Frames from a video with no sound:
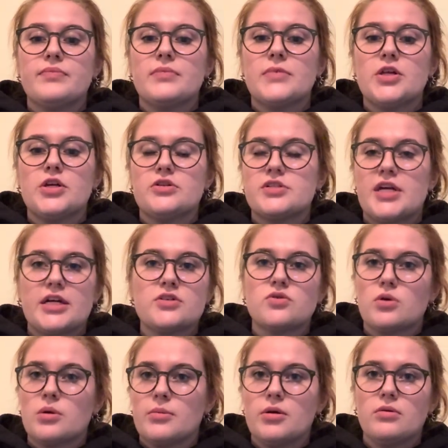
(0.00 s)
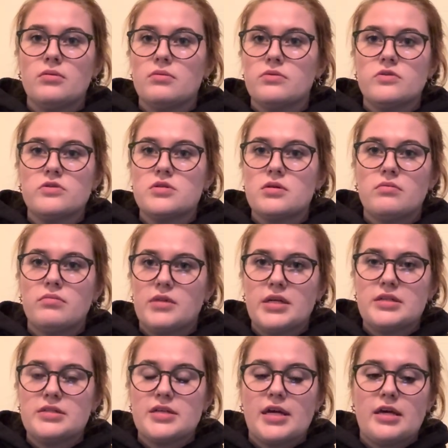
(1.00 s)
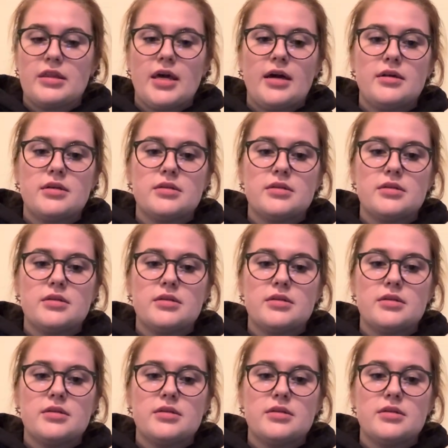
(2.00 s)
your sex hormones, things like that.